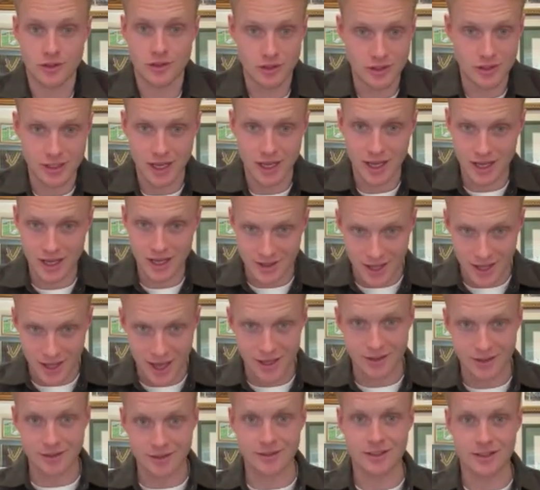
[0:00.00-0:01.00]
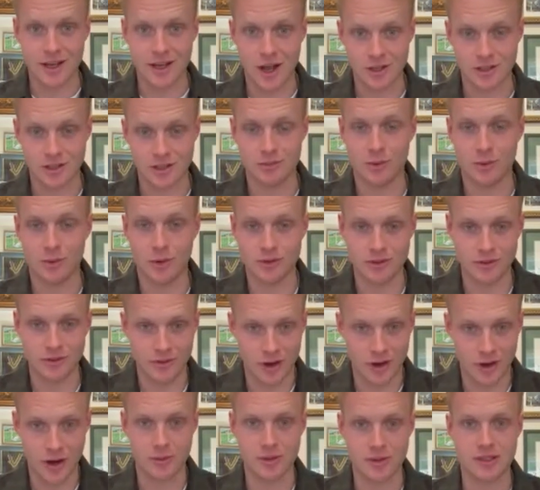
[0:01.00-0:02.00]
You said that the Archibalds are
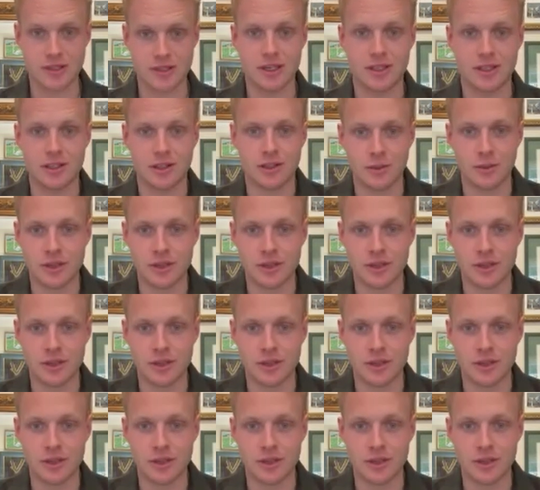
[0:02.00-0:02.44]
very particular